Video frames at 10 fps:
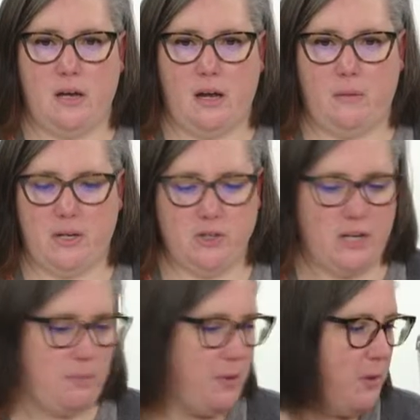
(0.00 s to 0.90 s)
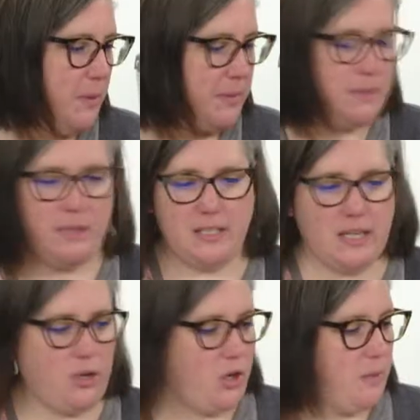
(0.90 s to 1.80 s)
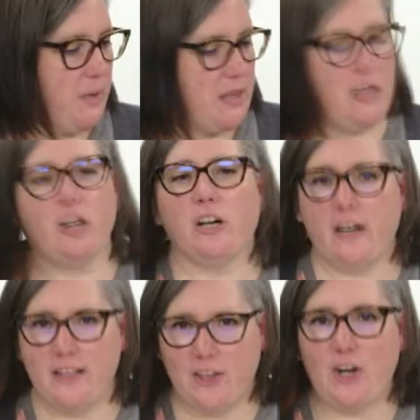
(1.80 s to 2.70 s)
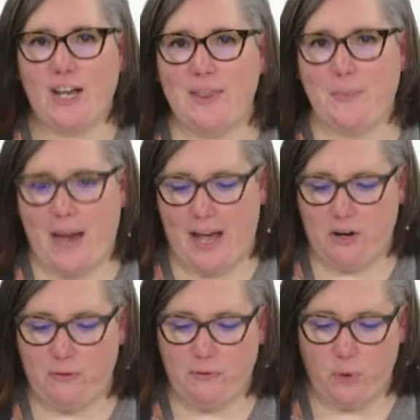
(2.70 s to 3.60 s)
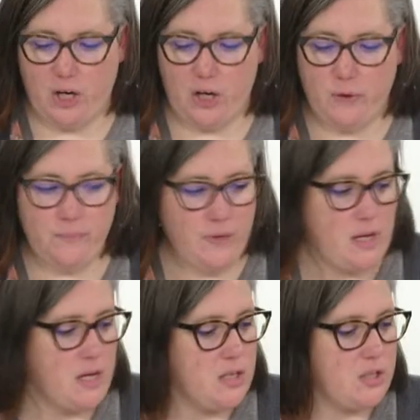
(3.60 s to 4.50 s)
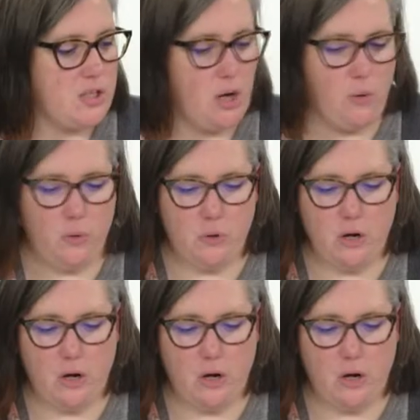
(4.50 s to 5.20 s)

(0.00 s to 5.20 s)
um, I tried to blow them up as big as I could, but they're, they're in the pattern for you. So